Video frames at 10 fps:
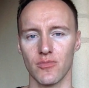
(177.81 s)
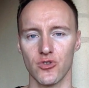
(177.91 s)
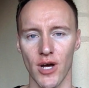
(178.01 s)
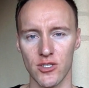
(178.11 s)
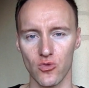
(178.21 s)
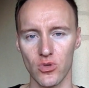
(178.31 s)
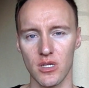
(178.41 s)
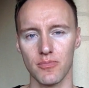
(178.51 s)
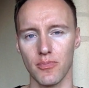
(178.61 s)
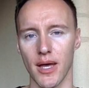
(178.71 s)
but try to
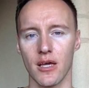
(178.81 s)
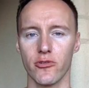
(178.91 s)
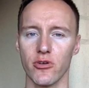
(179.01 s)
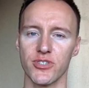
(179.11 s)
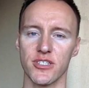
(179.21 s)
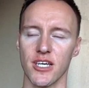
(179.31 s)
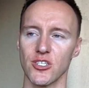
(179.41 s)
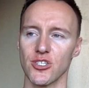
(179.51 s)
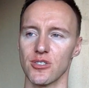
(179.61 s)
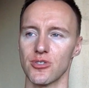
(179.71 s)
really pay close
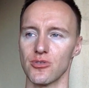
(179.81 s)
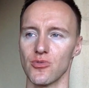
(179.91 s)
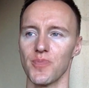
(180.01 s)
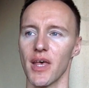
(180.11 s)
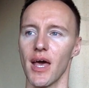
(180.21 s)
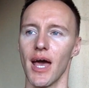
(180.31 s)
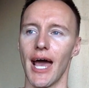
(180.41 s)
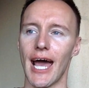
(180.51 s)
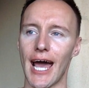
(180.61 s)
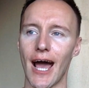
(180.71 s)
attention to
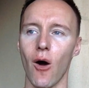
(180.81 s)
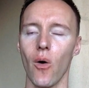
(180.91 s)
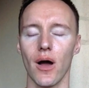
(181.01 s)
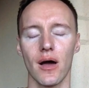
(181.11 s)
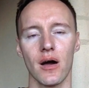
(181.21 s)
how